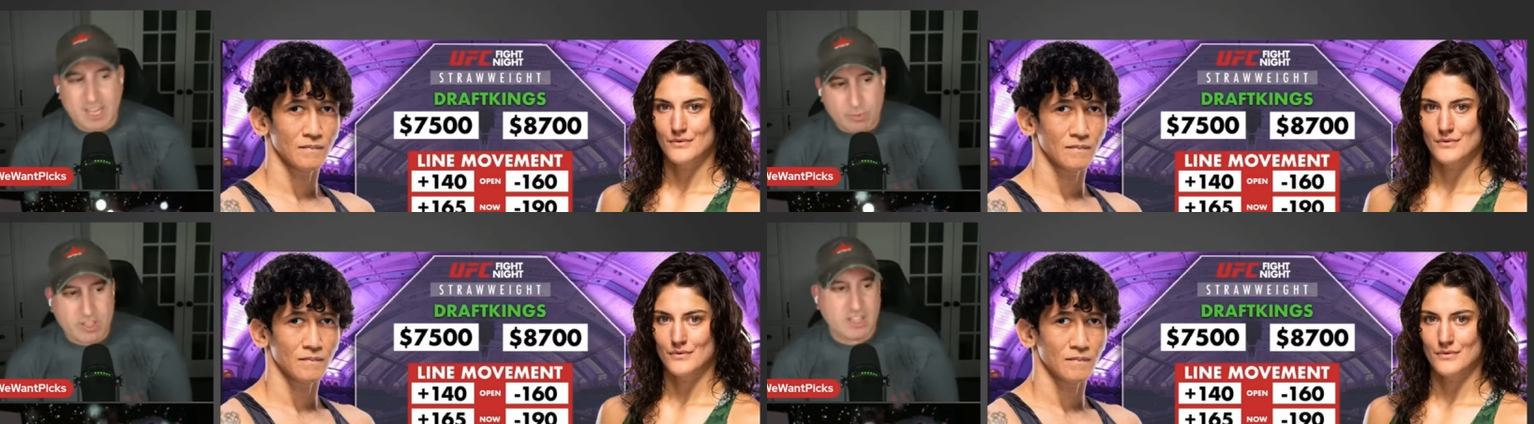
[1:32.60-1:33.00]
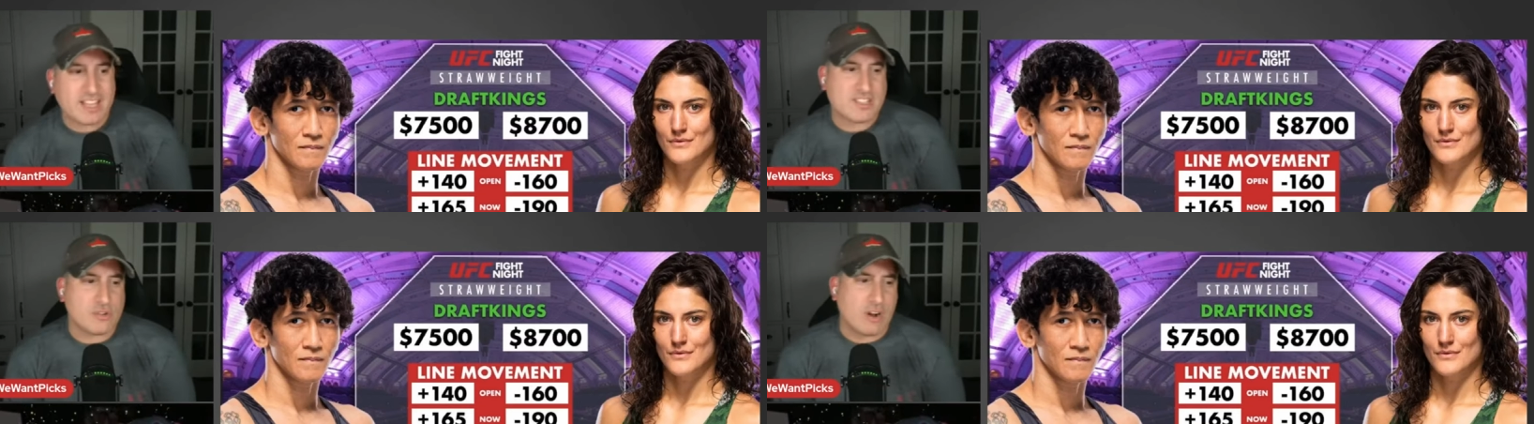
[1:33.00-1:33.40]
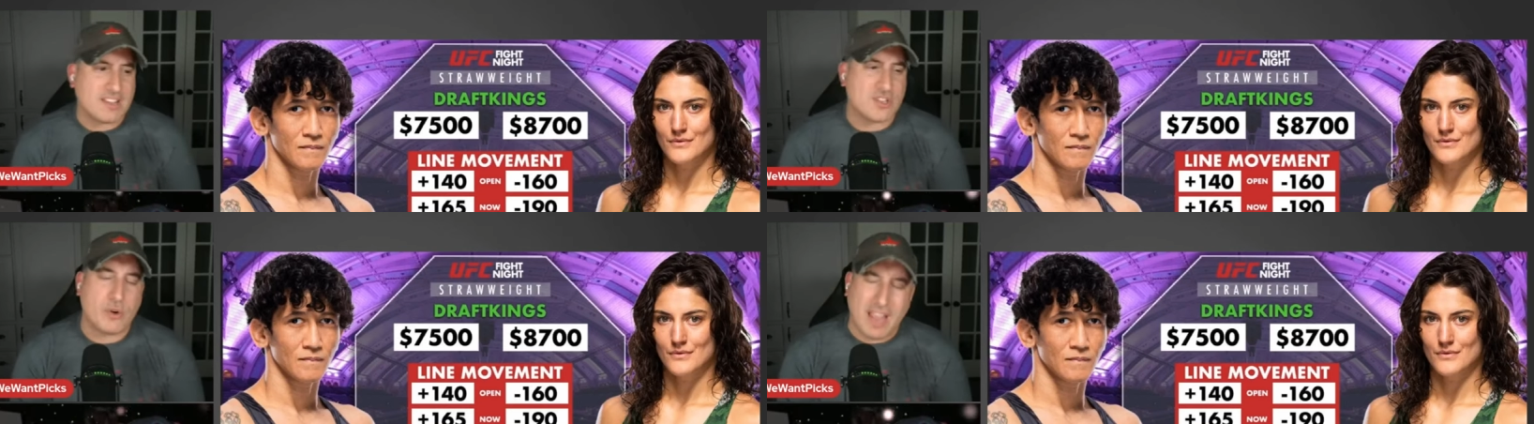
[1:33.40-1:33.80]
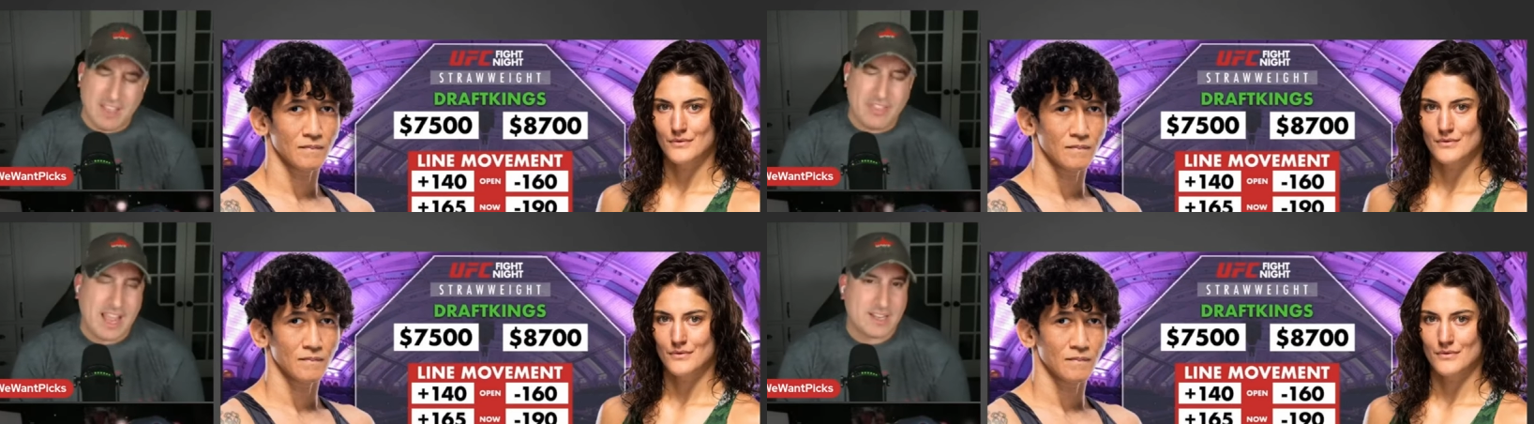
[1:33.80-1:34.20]
Speaker 1: with Alexa Grasso and
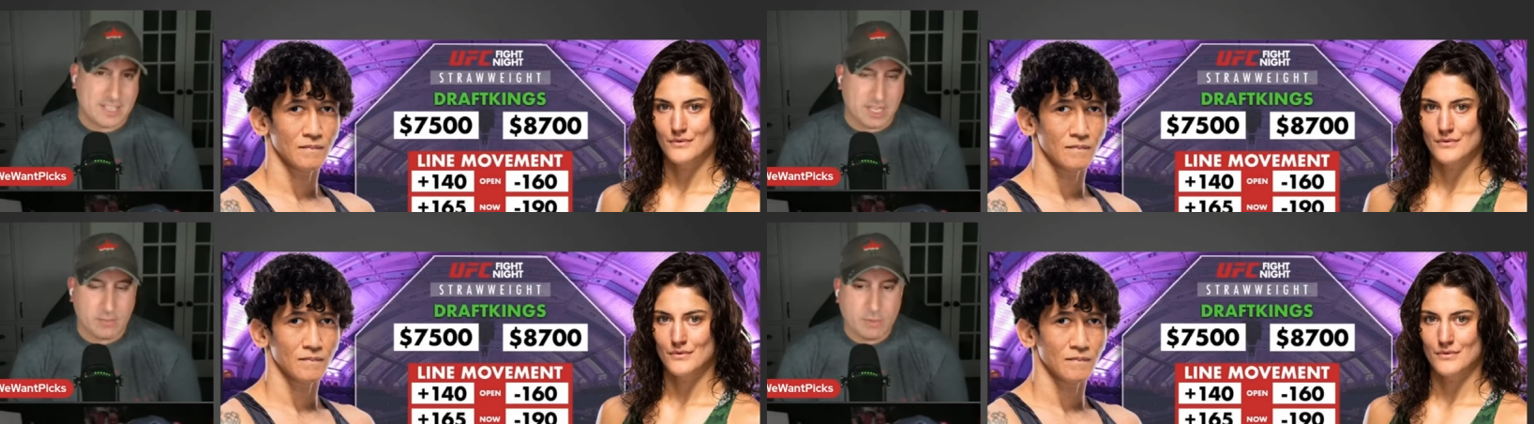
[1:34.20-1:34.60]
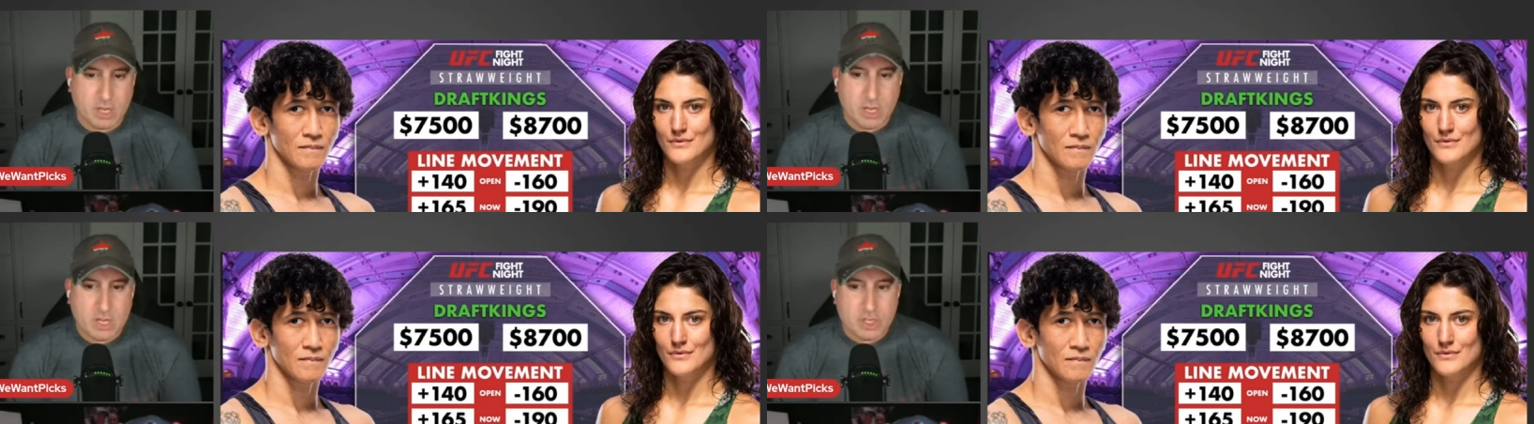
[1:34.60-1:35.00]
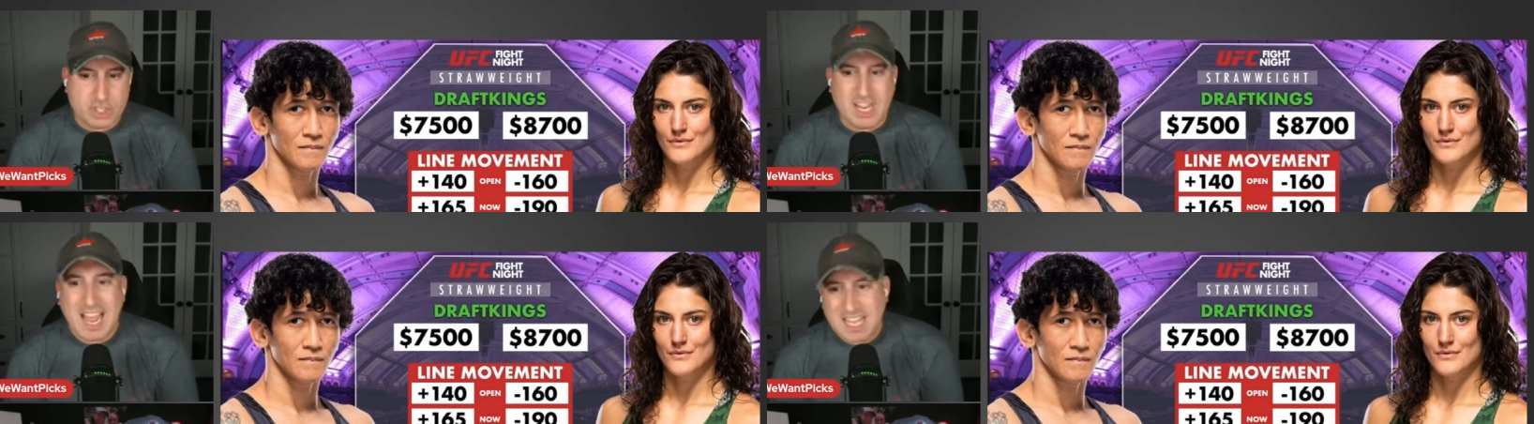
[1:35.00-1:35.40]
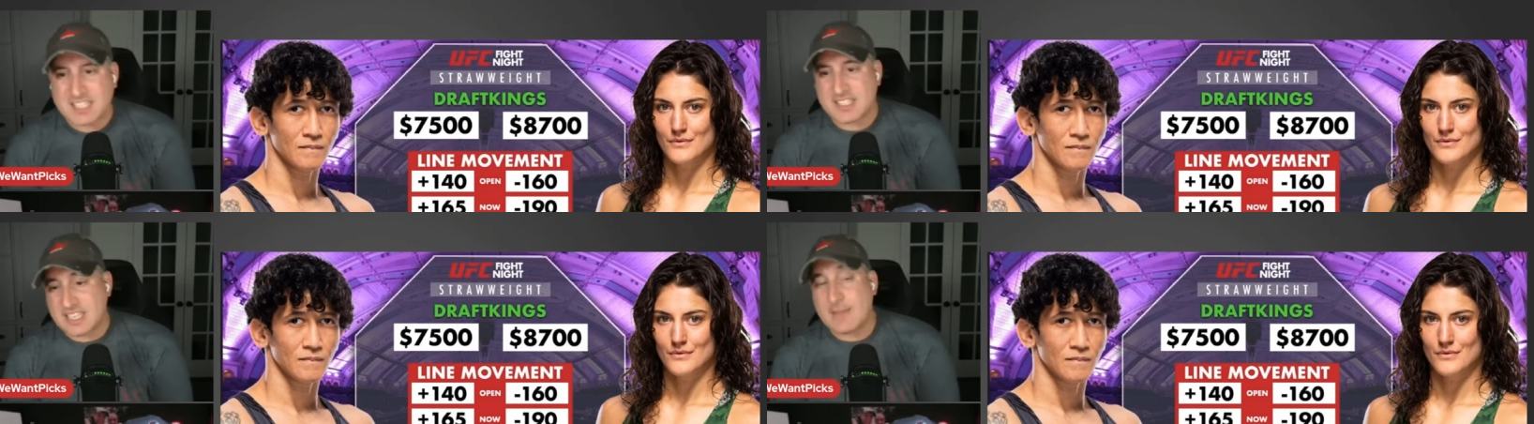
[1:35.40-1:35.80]
that team, she has
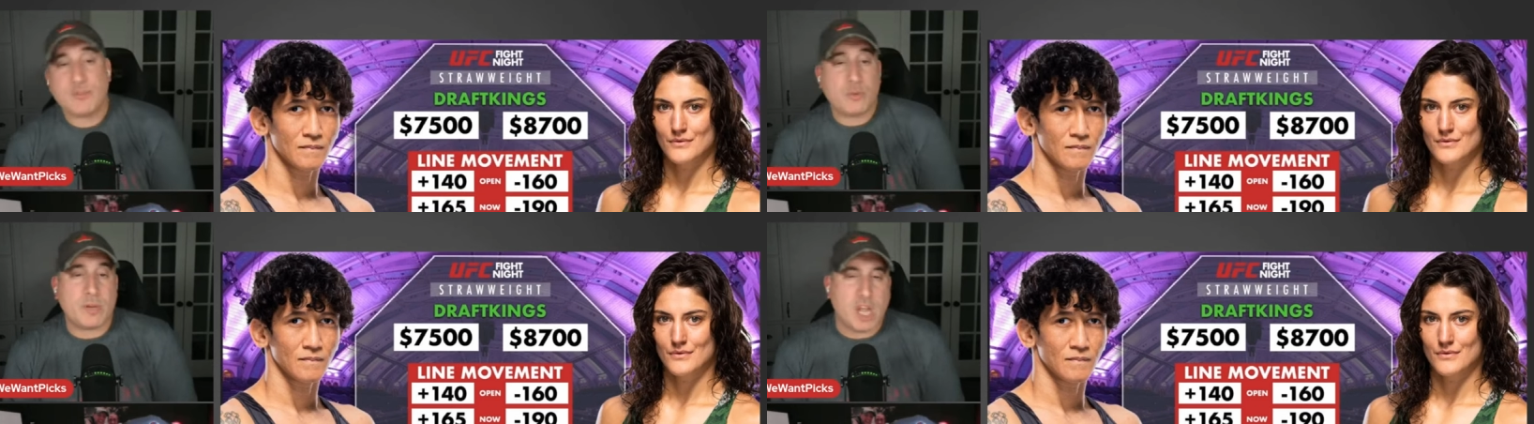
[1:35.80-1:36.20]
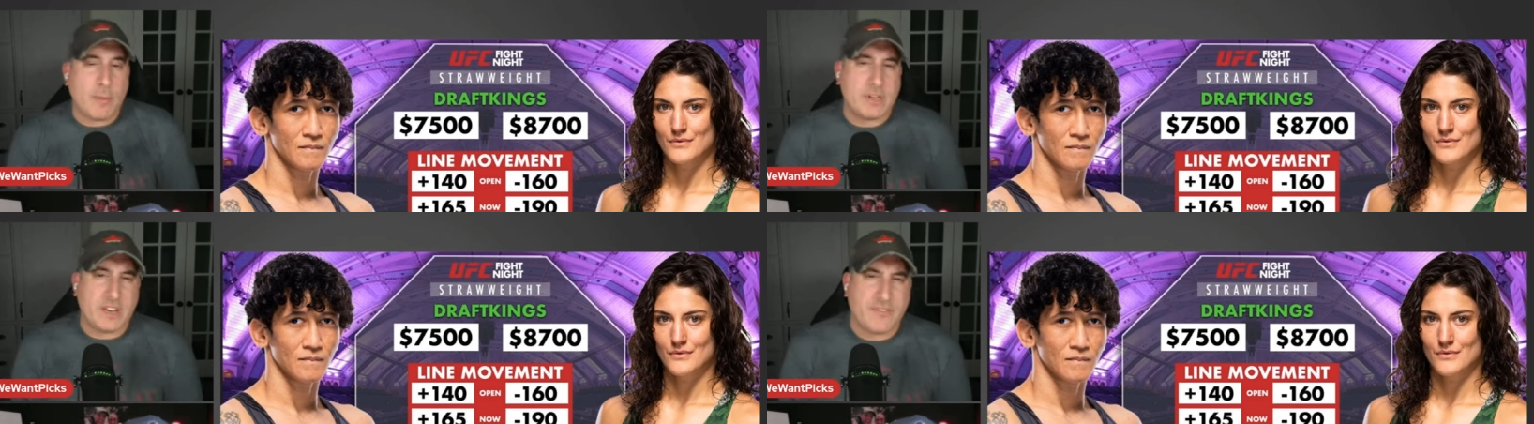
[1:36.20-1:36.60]
seemed to become a different